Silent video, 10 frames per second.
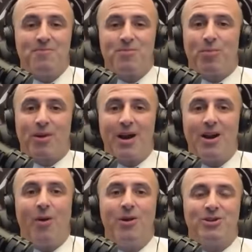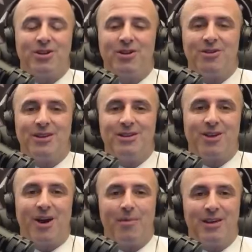but I know he's co- he's
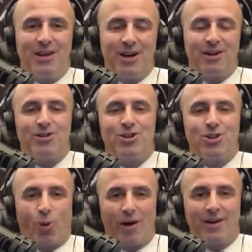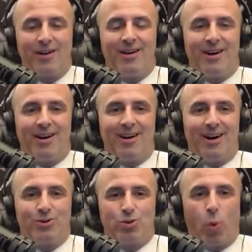come a year short uh,
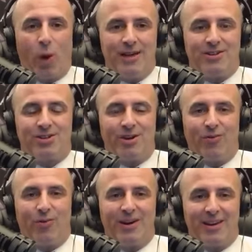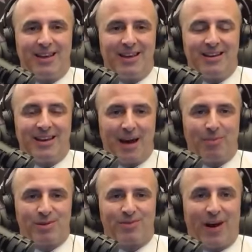uh twice of winning the
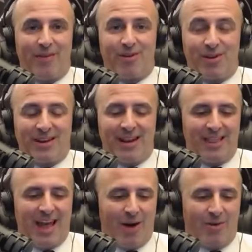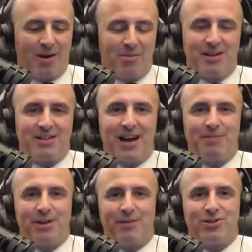Indianapolis 500, getting that ring. But he's got
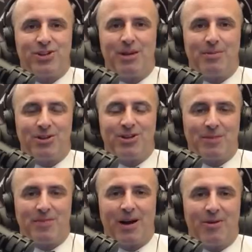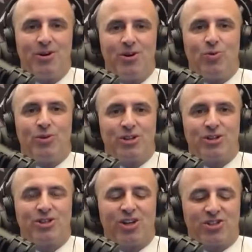himself a championship now, which is
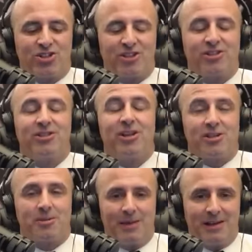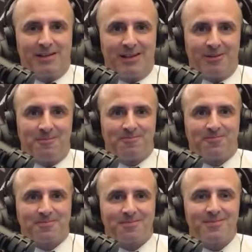such such a big deal.
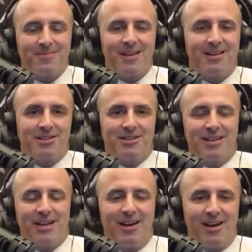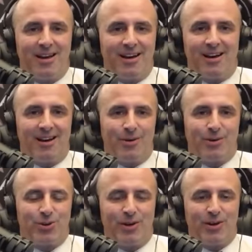Let's see uh,
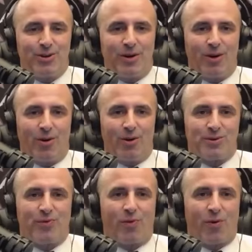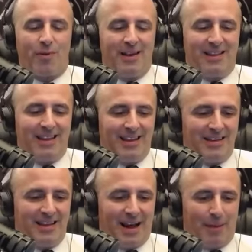what 2020 holds for him in the
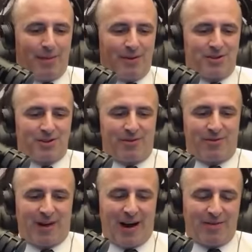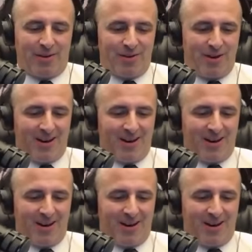Indianapolis 500.